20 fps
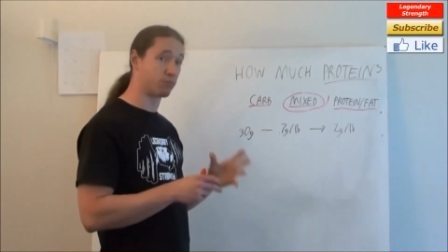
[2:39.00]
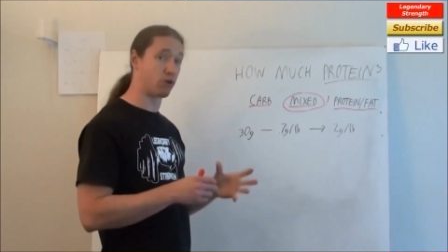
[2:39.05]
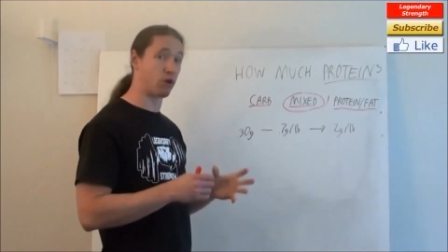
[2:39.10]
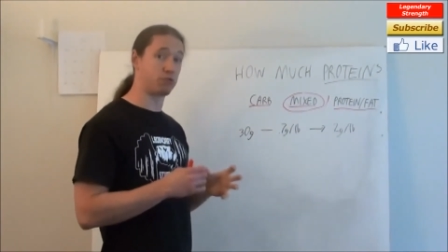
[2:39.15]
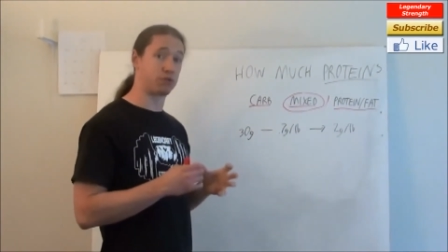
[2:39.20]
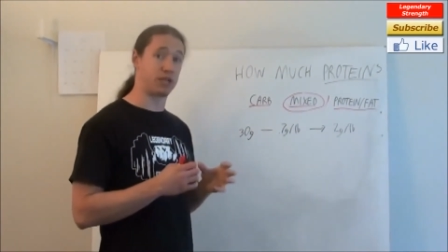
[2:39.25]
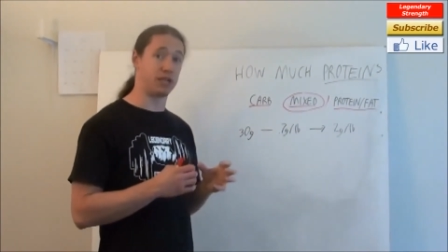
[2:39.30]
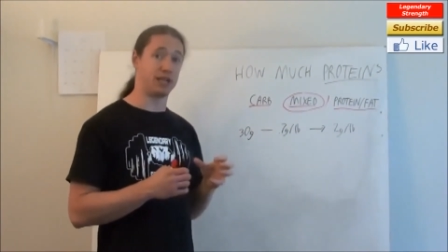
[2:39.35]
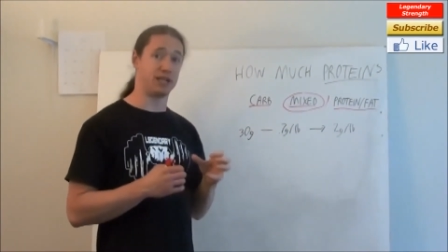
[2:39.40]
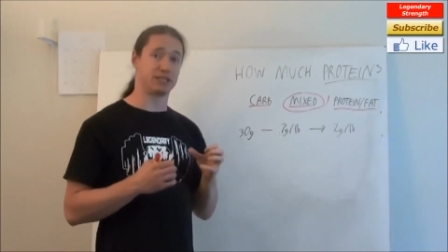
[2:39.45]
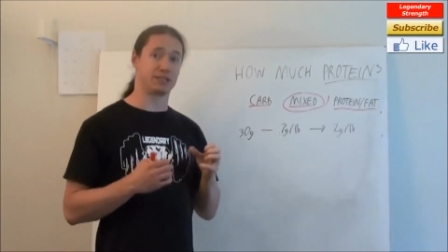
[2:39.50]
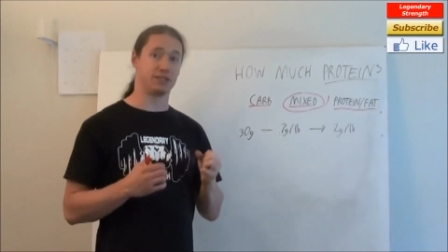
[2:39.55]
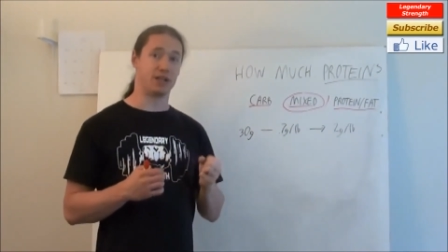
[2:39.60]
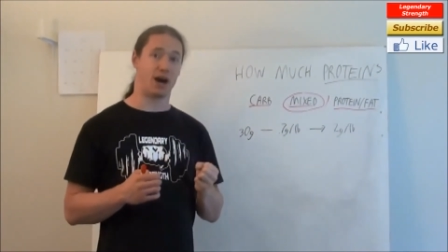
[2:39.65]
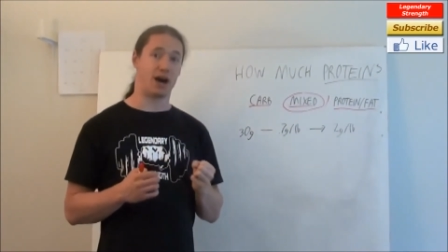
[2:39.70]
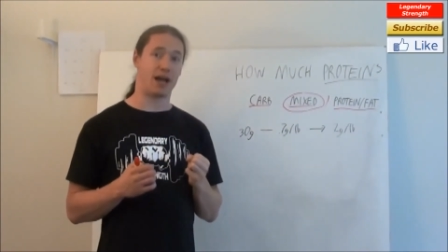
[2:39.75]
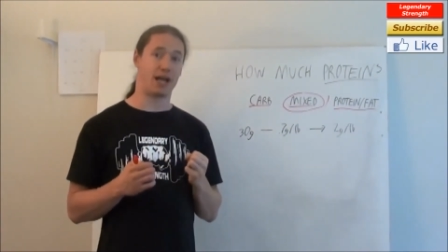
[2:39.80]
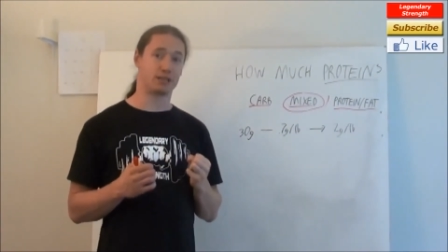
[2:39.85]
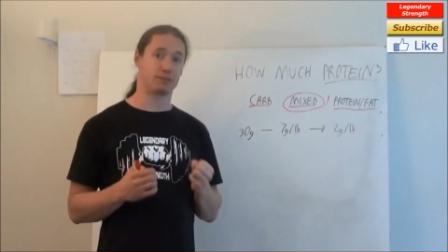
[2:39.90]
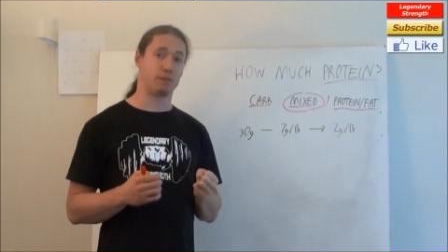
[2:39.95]
Protein is
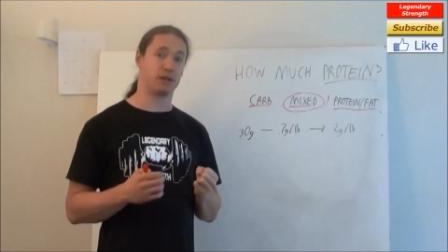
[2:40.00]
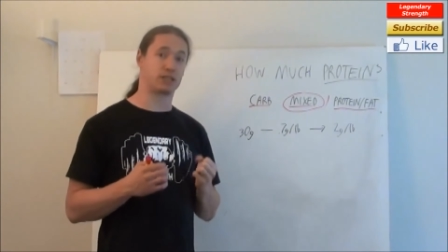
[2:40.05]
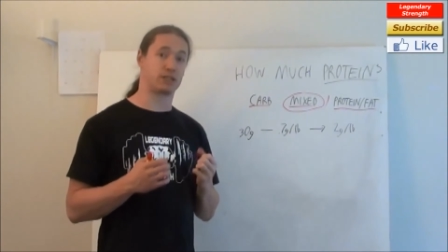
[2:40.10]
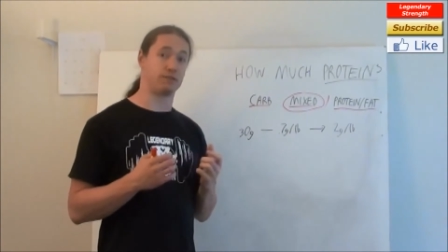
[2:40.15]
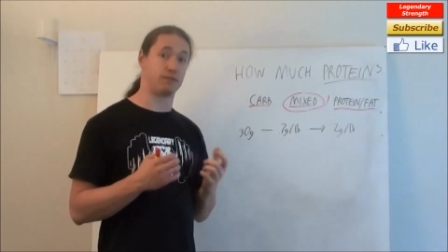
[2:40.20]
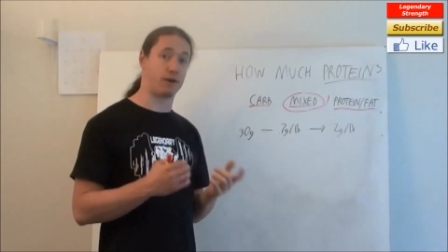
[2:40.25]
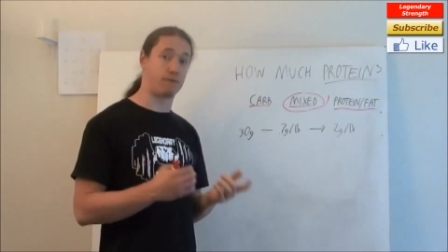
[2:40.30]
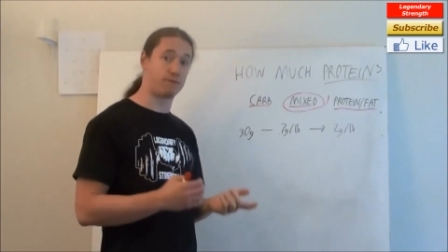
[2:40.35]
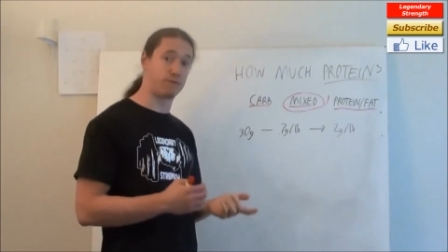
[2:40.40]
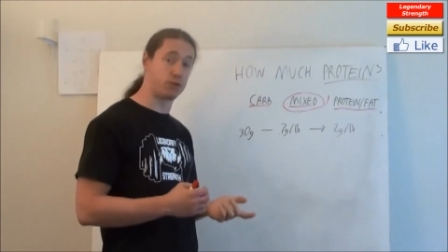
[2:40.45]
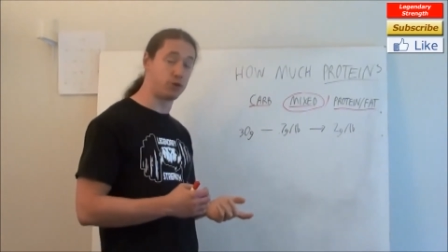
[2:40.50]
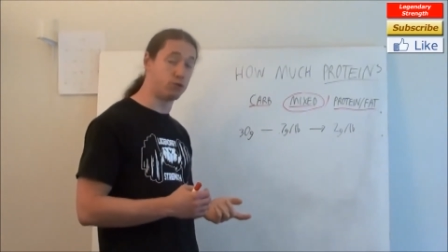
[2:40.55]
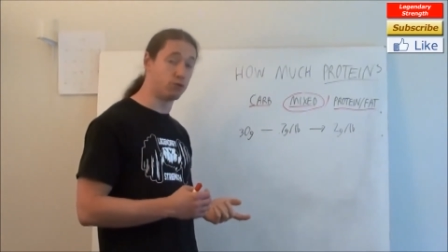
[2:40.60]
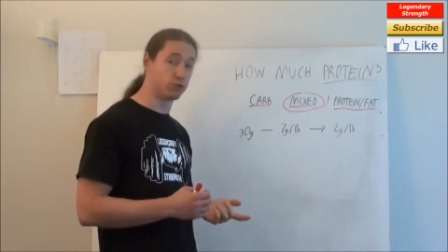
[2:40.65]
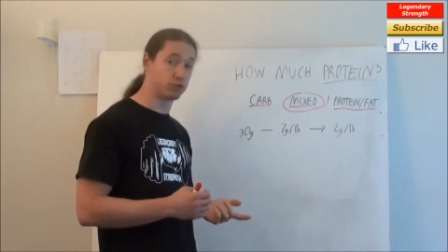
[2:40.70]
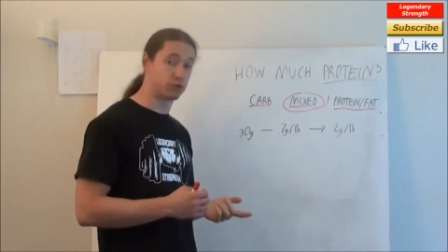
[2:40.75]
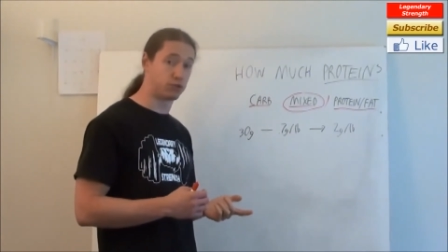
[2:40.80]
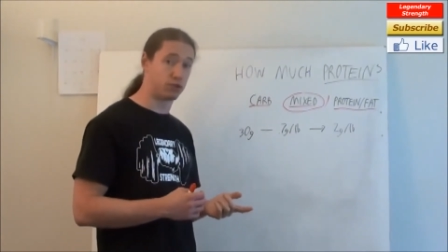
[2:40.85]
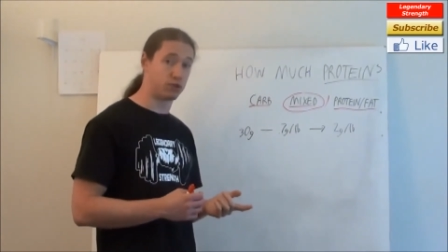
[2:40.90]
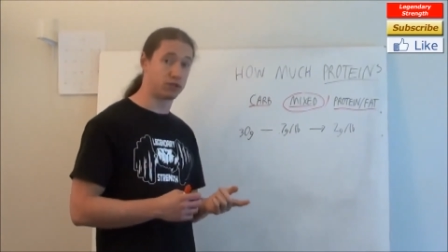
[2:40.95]
not as much of a
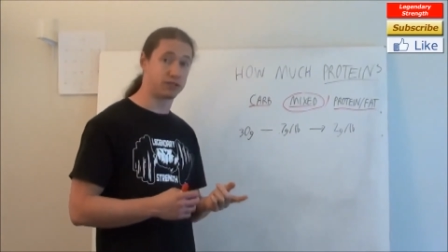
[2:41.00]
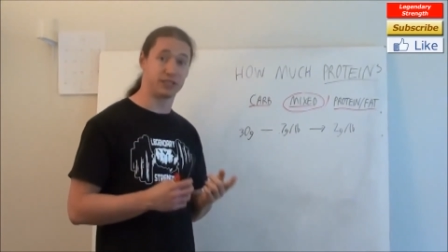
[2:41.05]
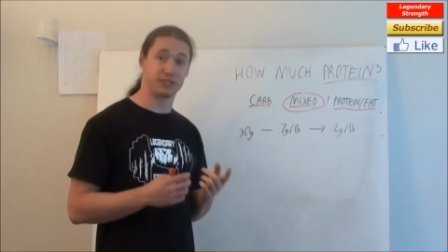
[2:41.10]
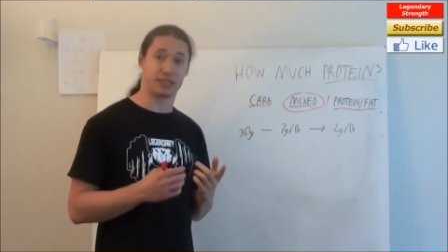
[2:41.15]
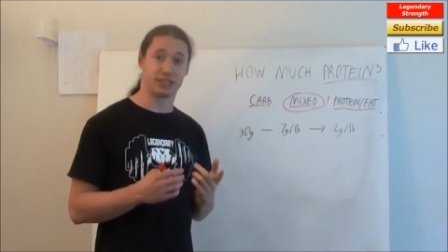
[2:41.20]
fuel source.